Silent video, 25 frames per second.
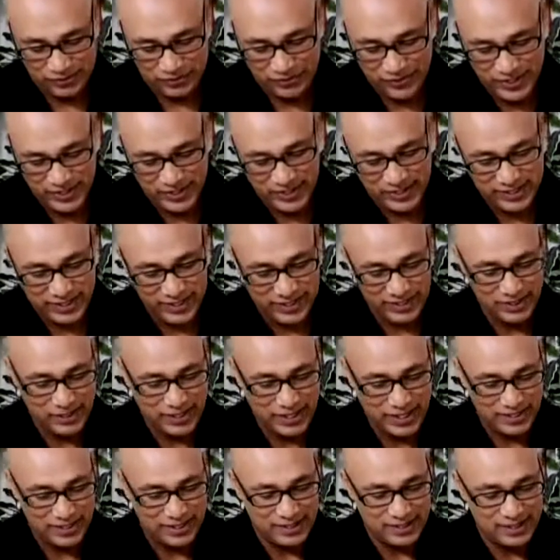first thing
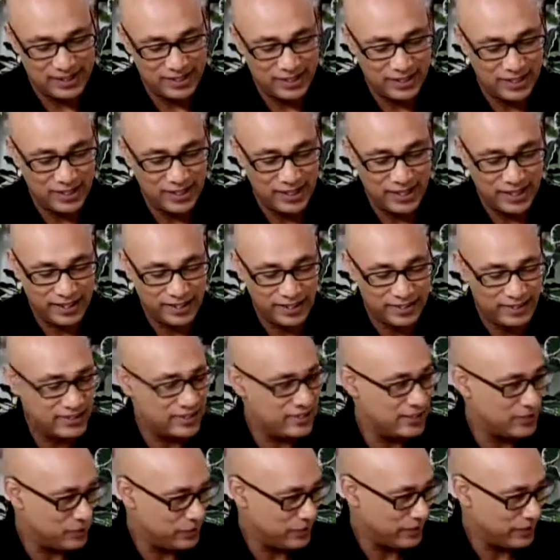that Sankara, since